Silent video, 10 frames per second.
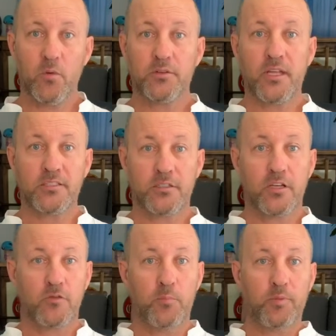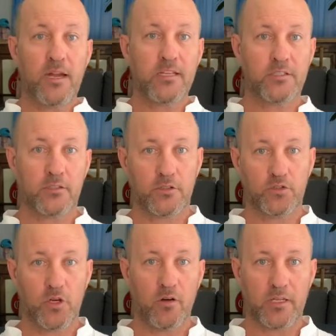And what that does, the brain is
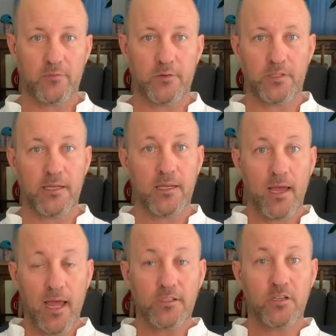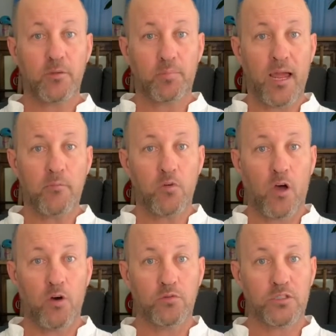controlling everything, and so the brain
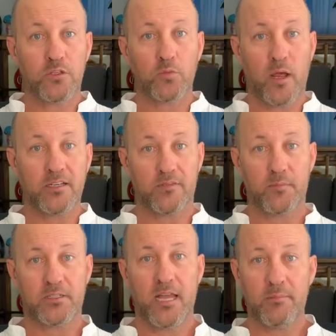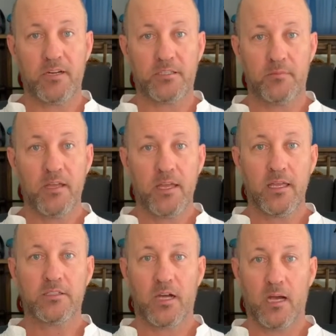will alter the rate of metabolism
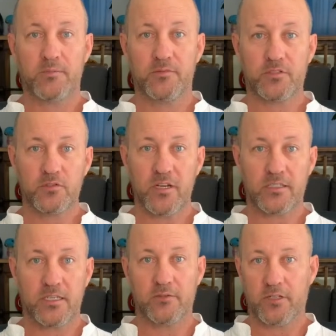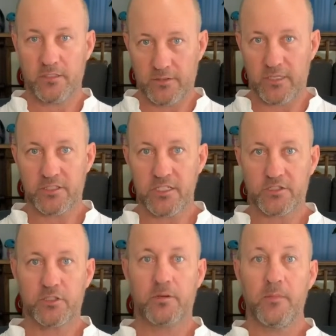in times of stress, in, in
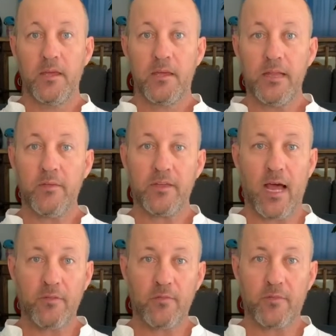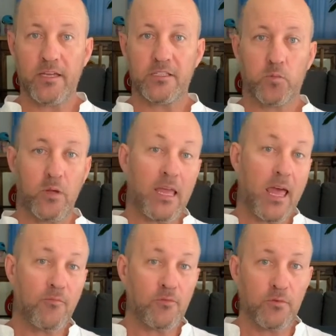digestion. Now, the other thing is we
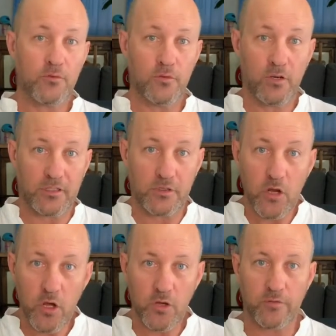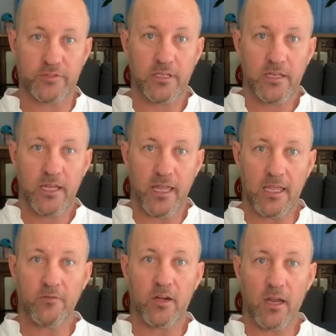have look, nerves
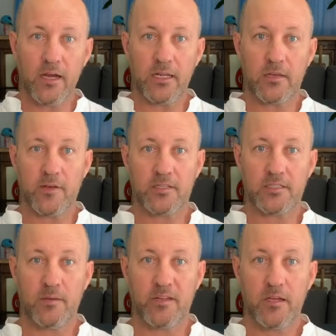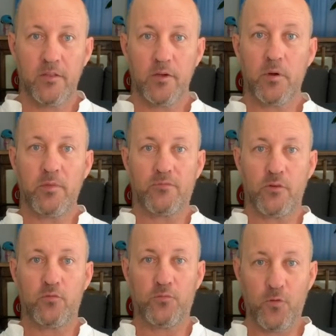in the lining of our stomach that when we
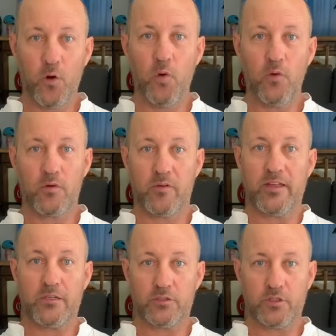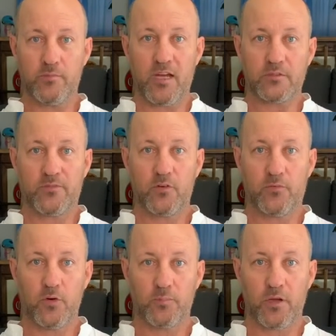feel full, we've eaten too much, feel
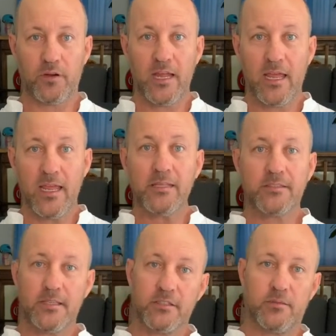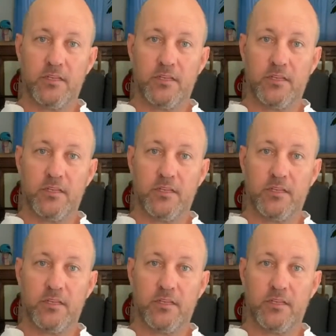full and bloated, it sends a